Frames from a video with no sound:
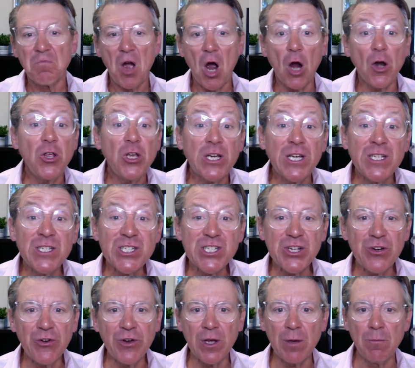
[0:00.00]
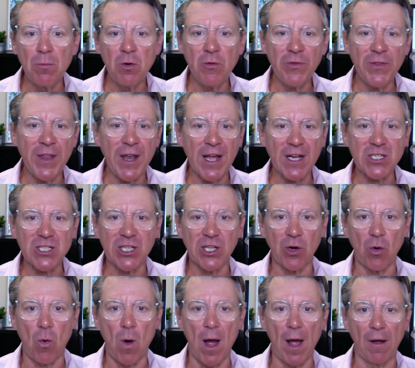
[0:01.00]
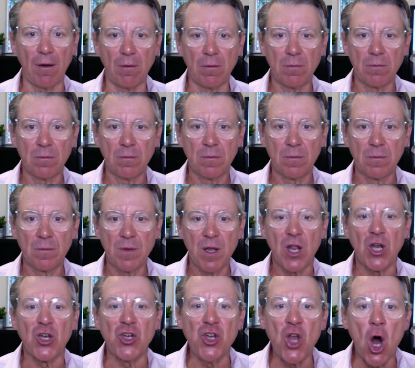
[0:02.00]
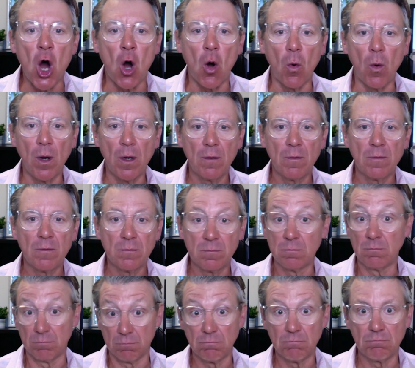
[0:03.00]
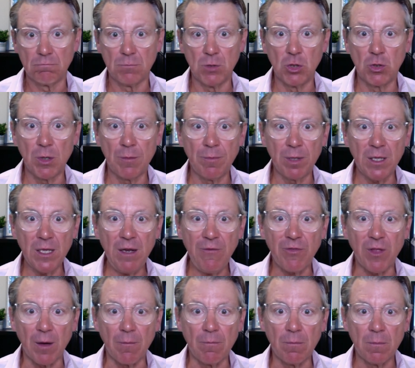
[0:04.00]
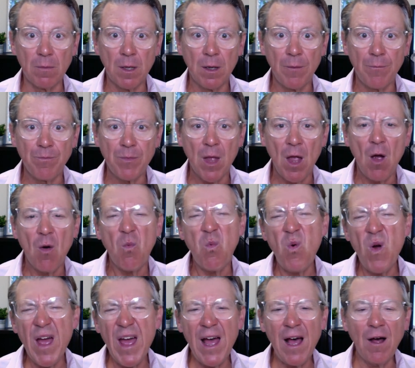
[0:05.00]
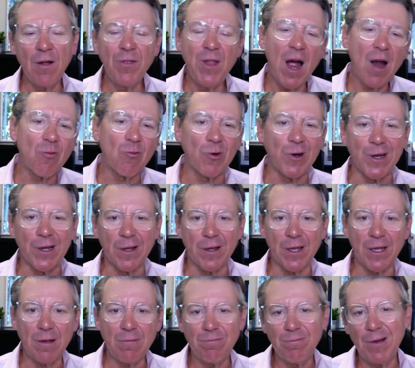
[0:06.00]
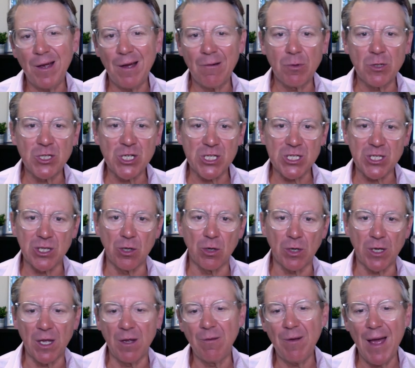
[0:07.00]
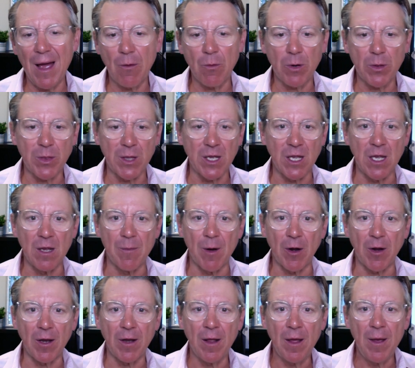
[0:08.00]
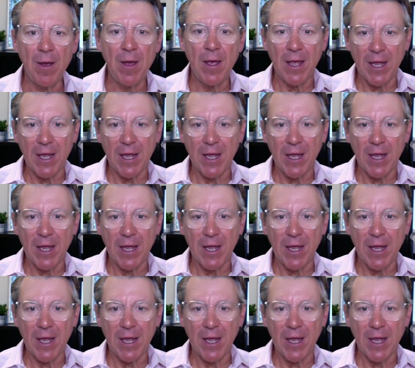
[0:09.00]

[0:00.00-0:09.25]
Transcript: Are you considering a move in the next little while? No. You can believe them. Well, not really. Well, we're just looking. Now we're thinking about it.